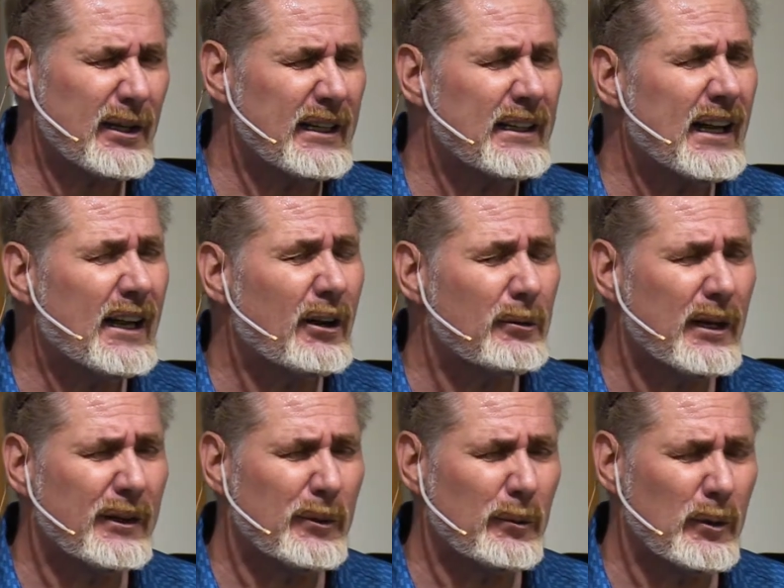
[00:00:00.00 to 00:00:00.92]
right now
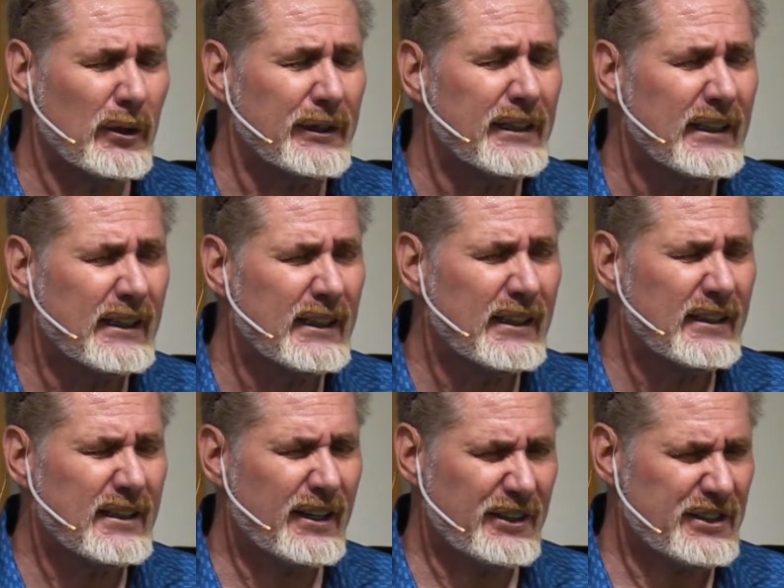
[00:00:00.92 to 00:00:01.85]
around the world
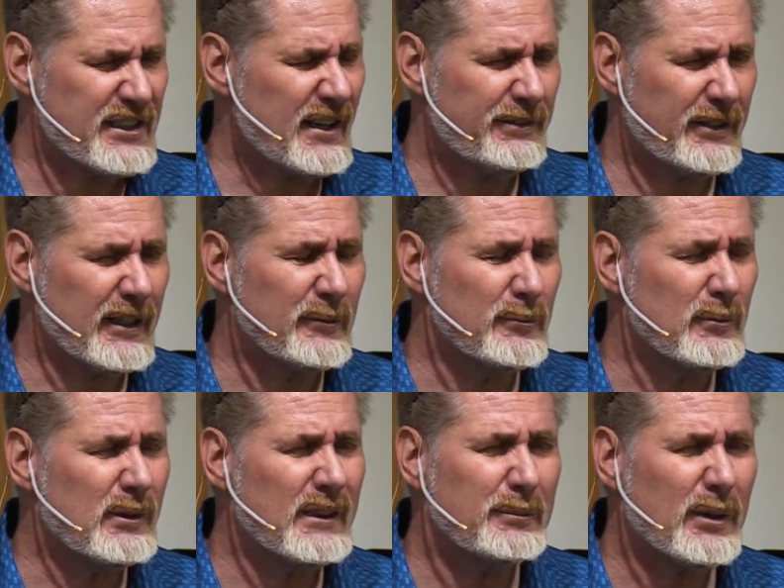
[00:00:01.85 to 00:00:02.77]
that are suffering
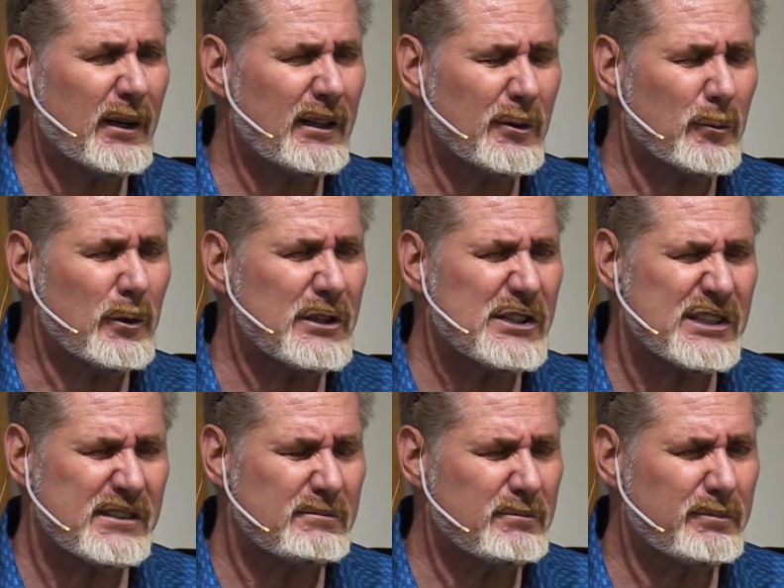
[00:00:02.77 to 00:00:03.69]
really probably the
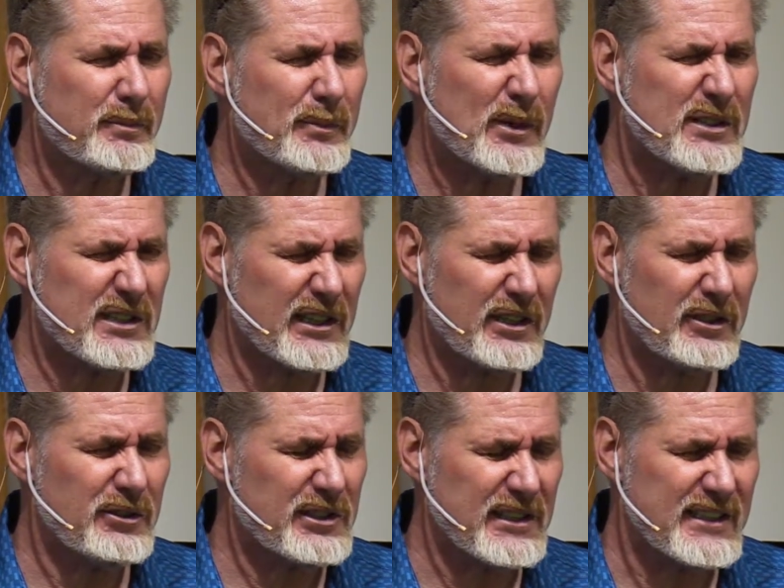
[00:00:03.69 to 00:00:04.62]
worst
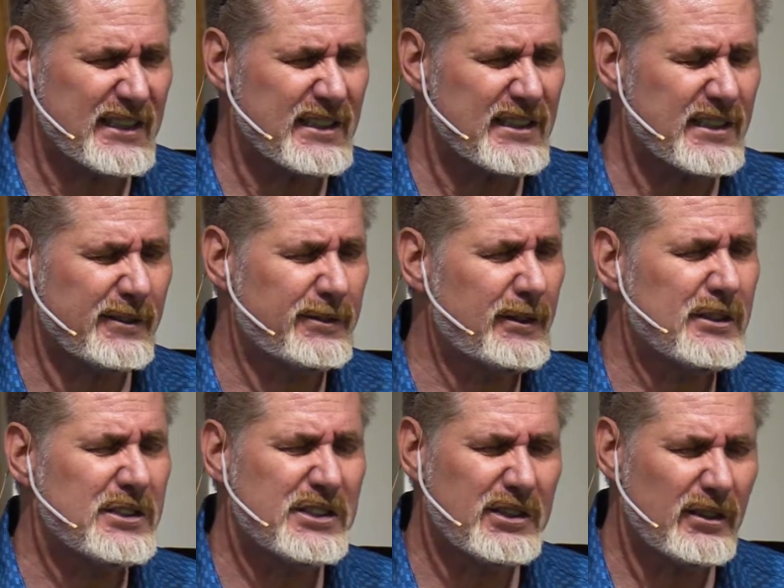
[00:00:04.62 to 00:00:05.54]
persecution since the
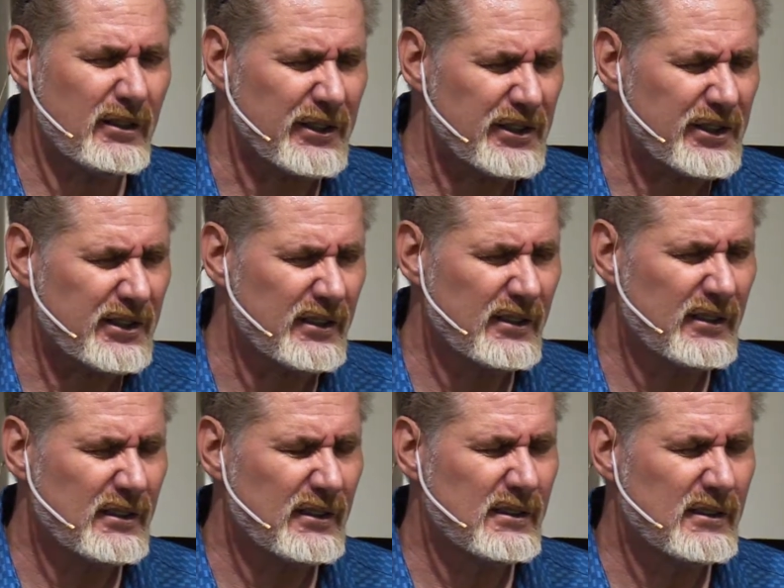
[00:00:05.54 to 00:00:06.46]
first church.
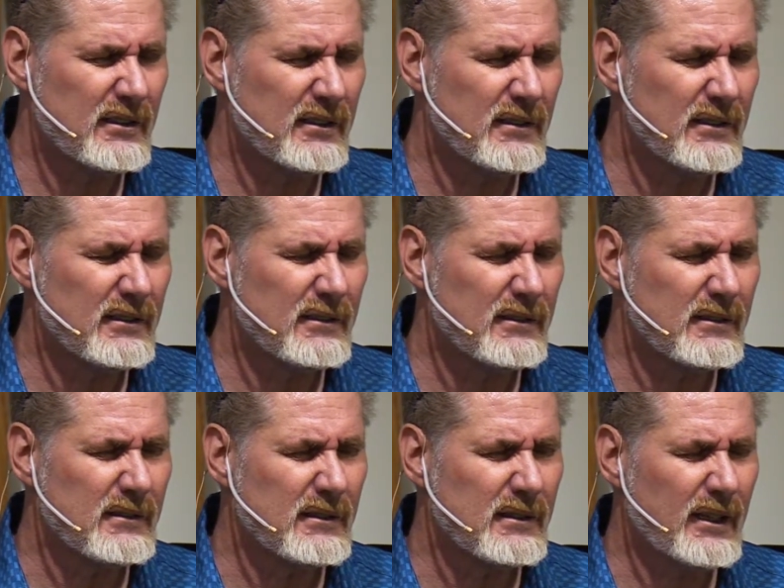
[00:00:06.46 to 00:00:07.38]

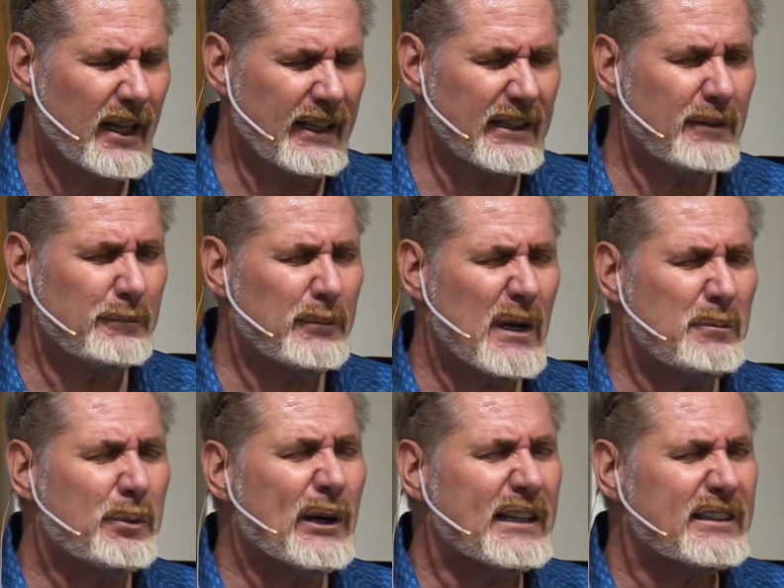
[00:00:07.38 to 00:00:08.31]
And it,
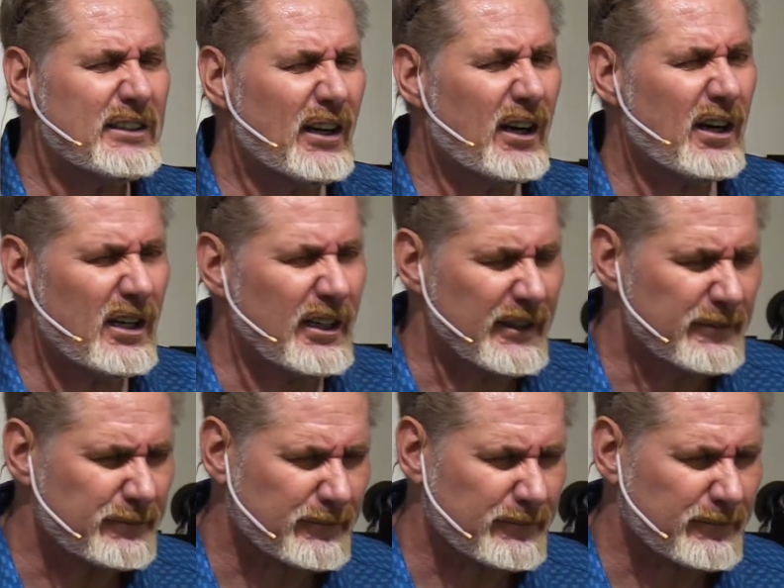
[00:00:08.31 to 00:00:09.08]
it breaks our heart.